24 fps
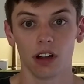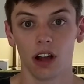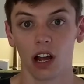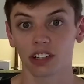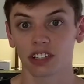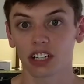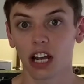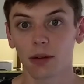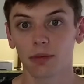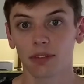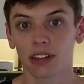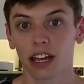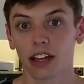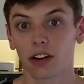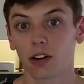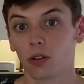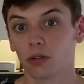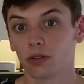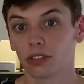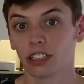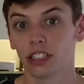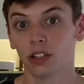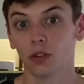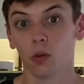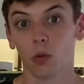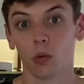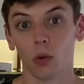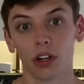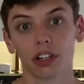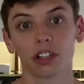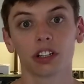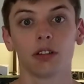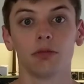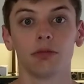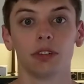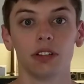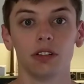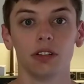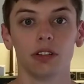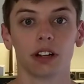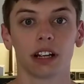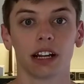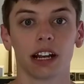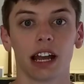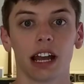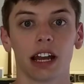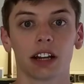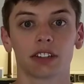On top of that, only one computer
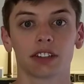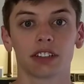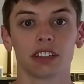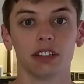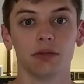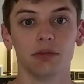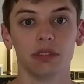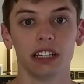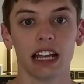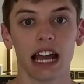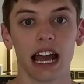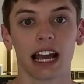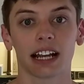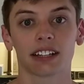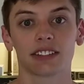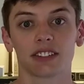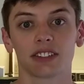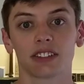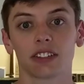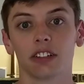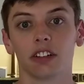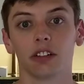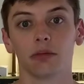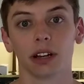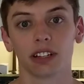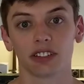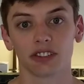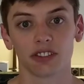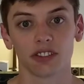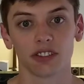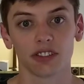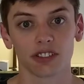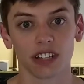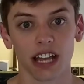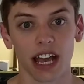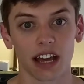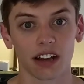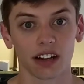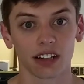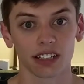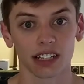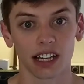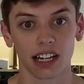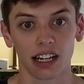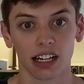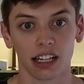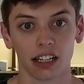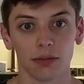can actually be accessing your messages at a
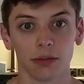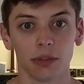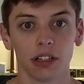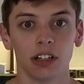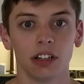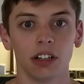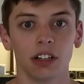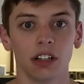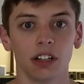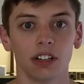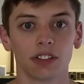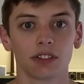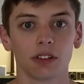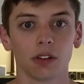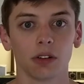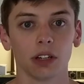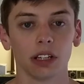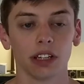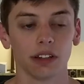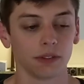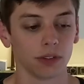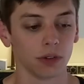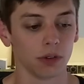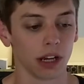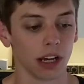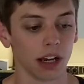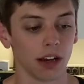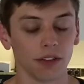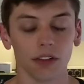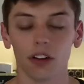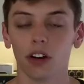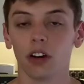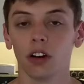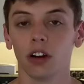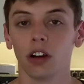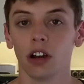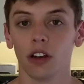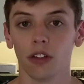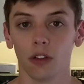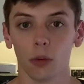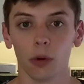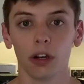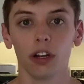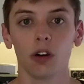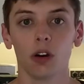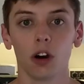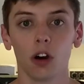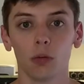time. So if you have the
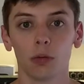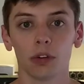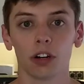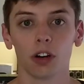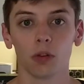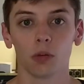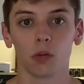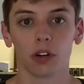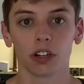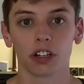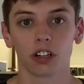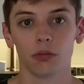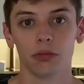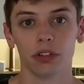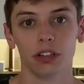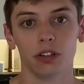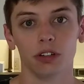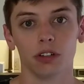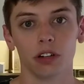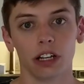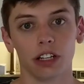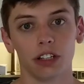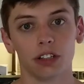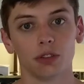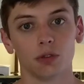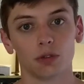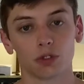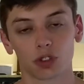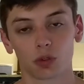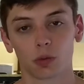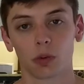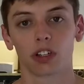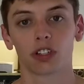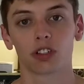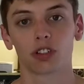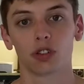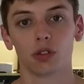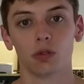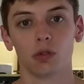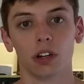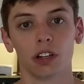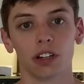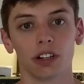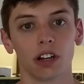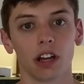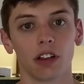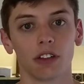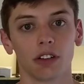window open on one computer and you switch to
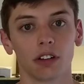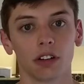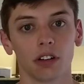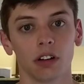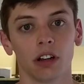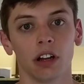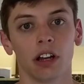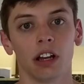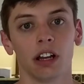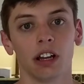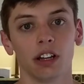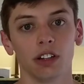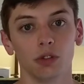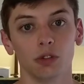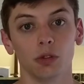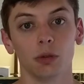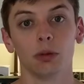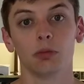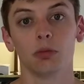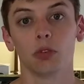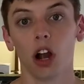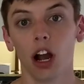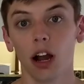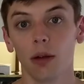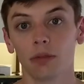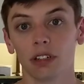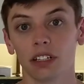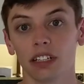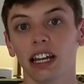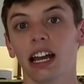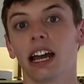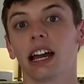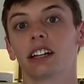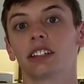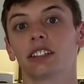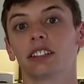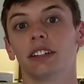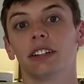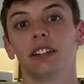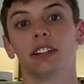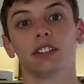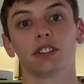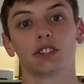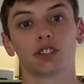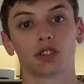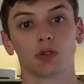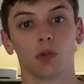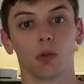another, you will be prompted to
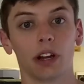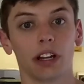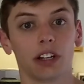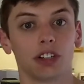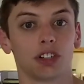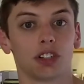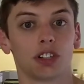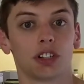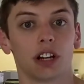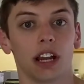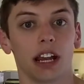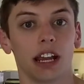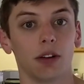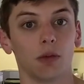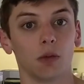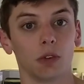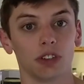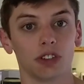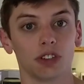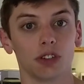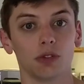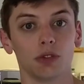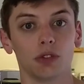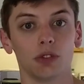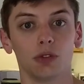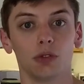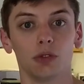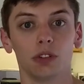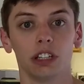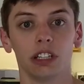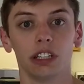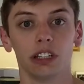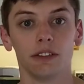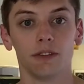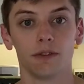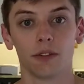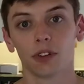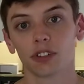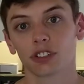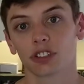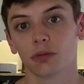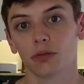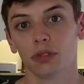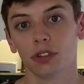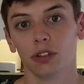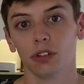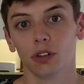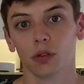actually switch, and once you do, the first
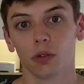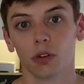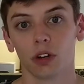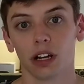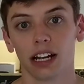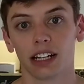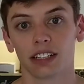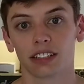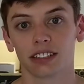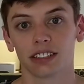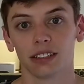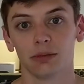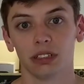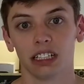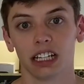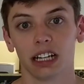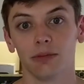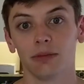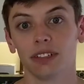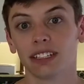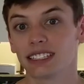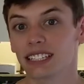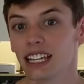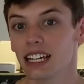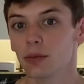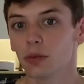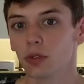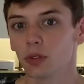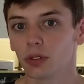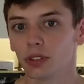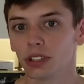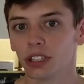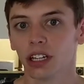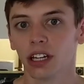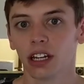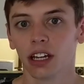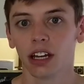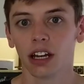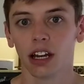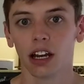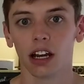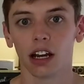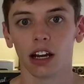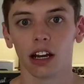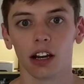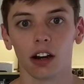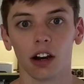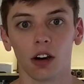computer will actually become disabled
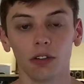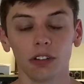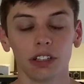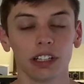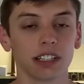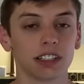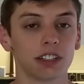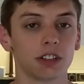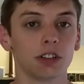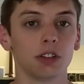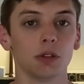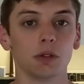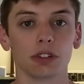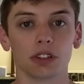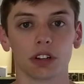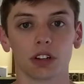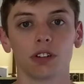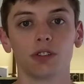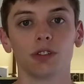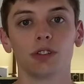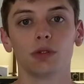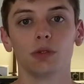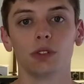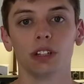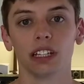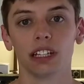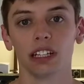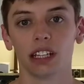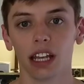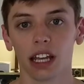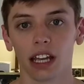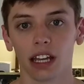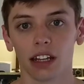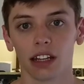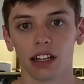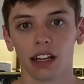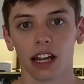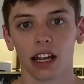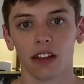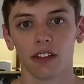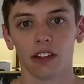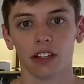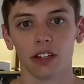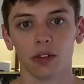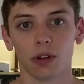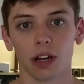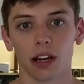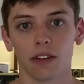only until you return to it again, and
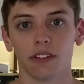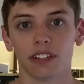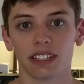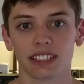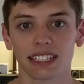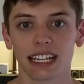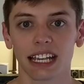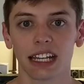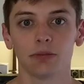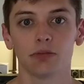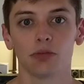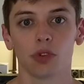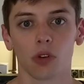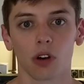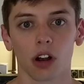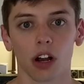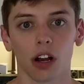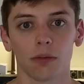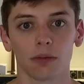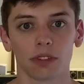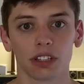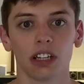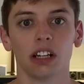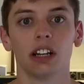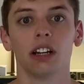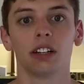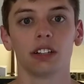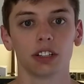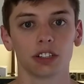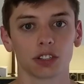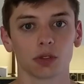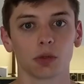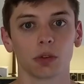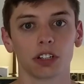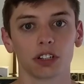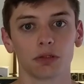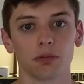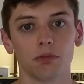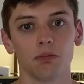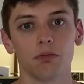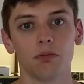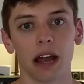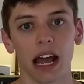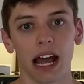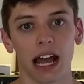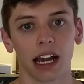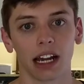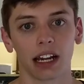then you have the same prompt to switch
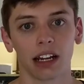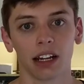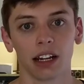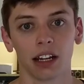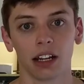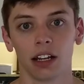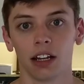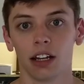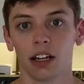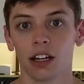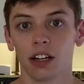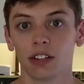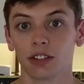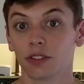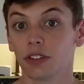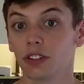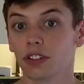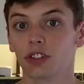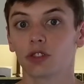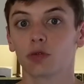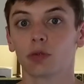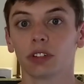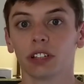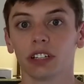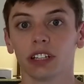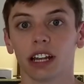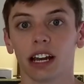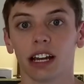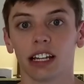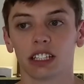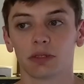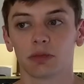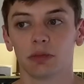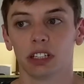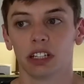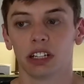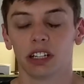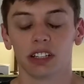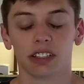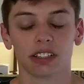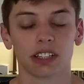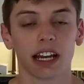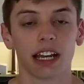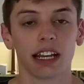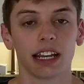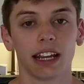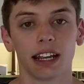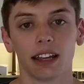back. So this is really nice because
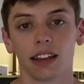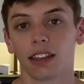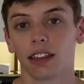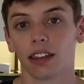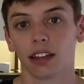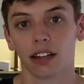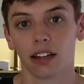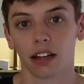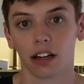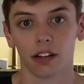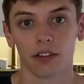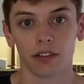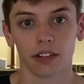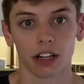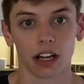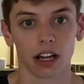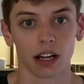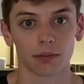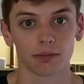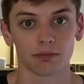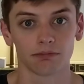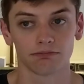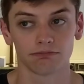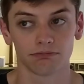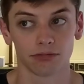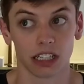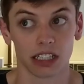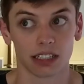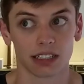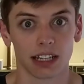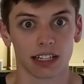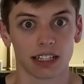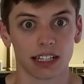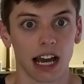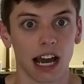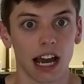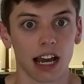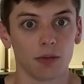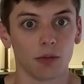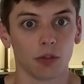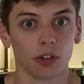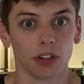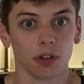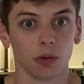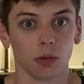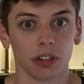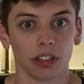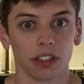I can't think of at a time
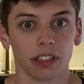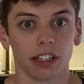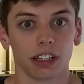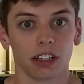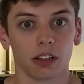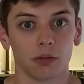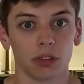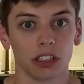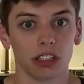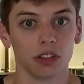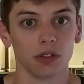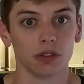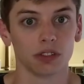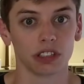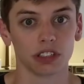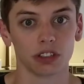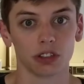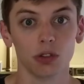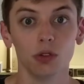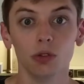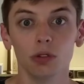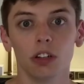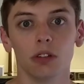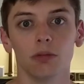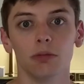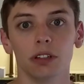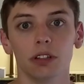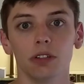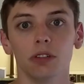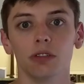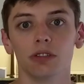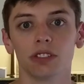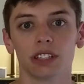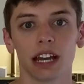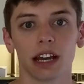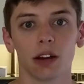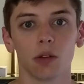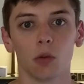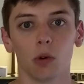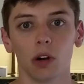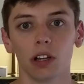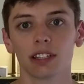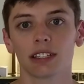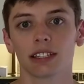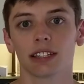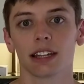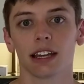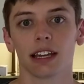where you're really going to be using two computers at
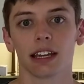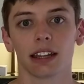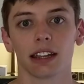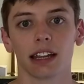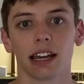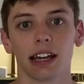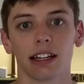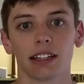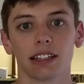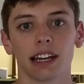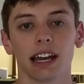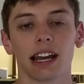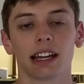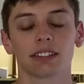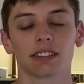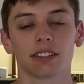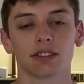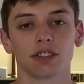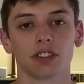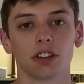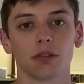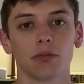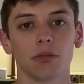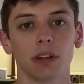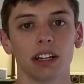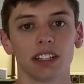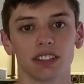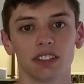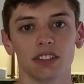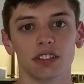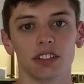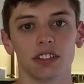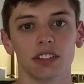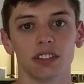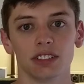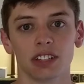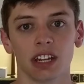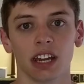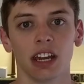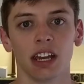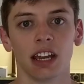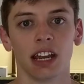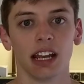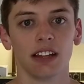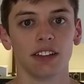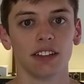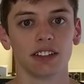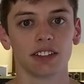once like that to access your messages,
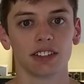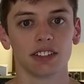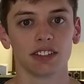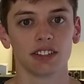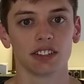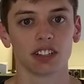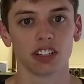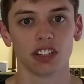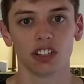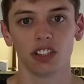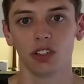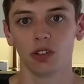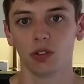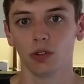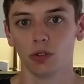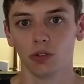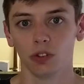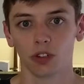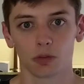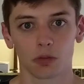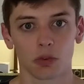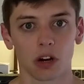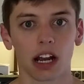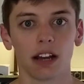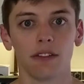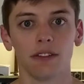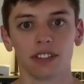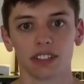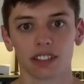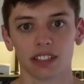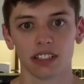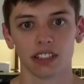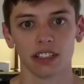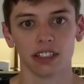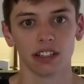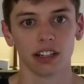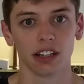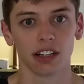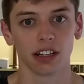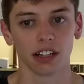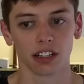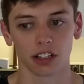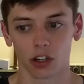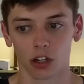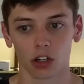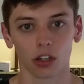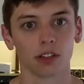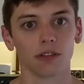and this is a huge privacy
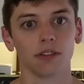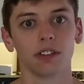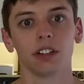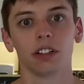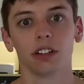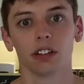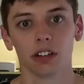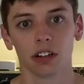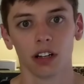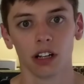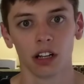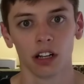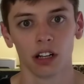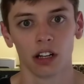curve here.